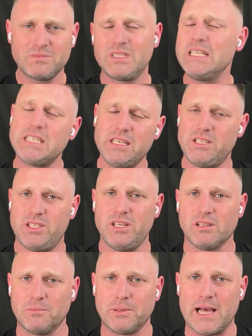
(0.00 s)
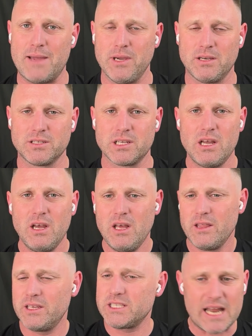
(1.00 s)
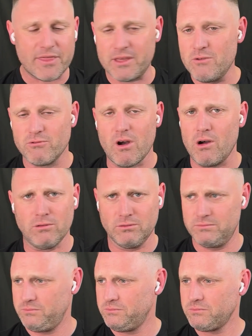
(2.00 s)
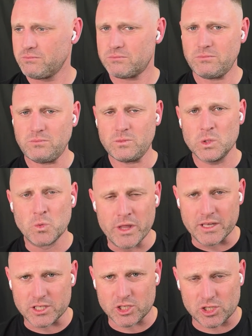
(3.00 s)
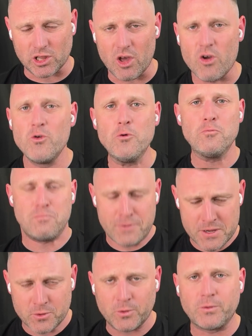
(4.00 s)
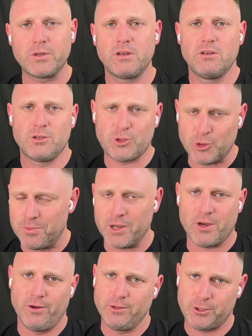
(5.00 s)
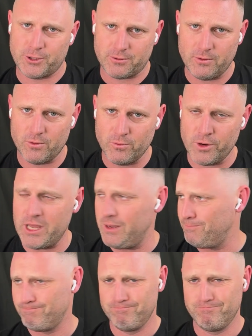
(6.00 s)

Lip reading: this is still a play because there's nothing wrong with a slow build SuperCoach rookie.